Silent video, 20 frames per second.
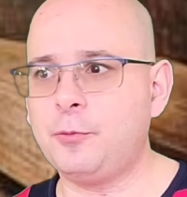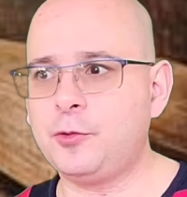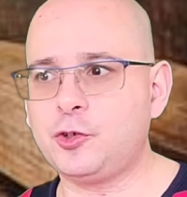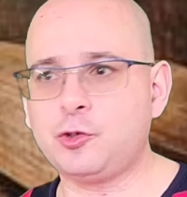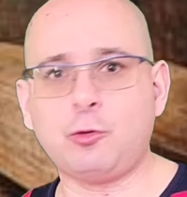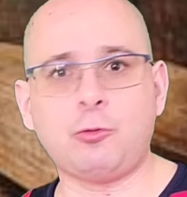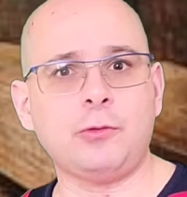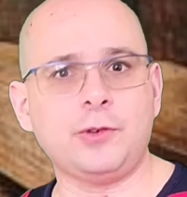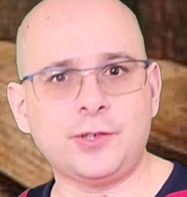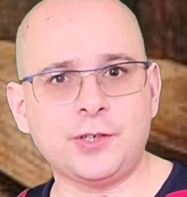
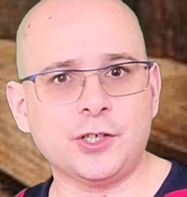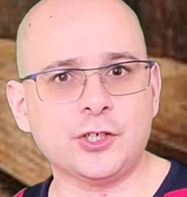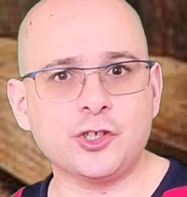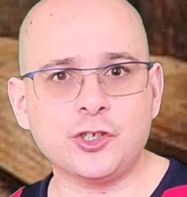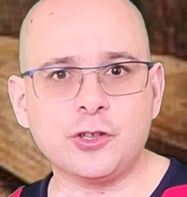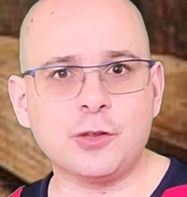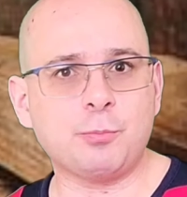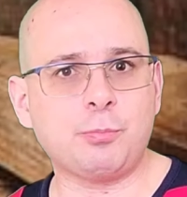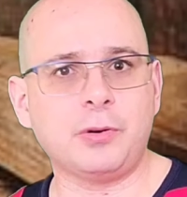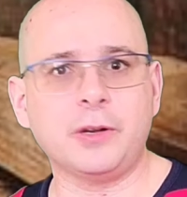stories such
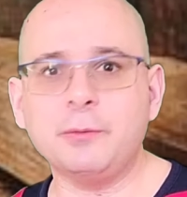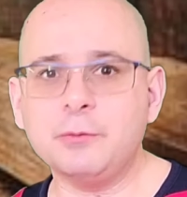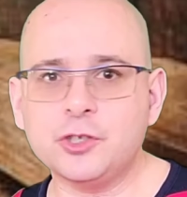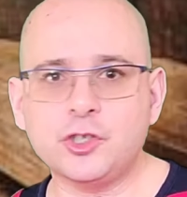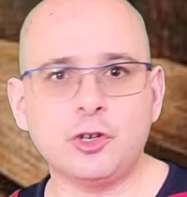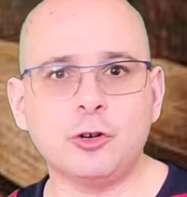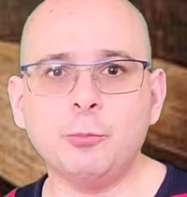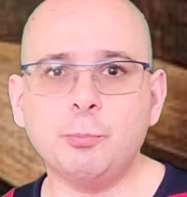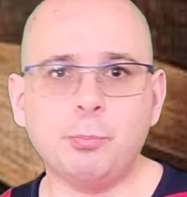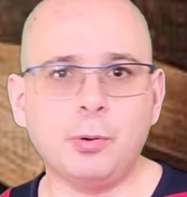as The
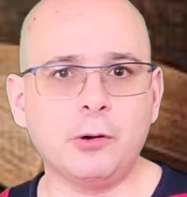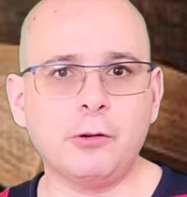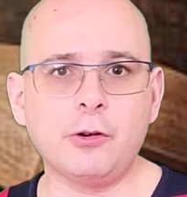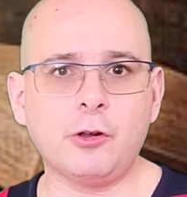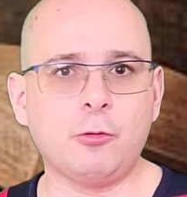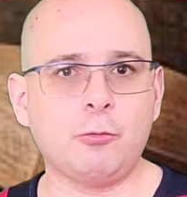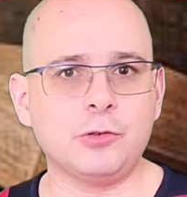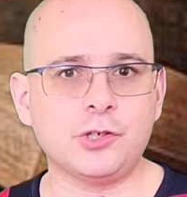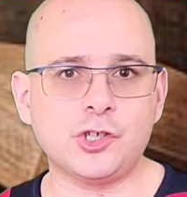Premature Burial,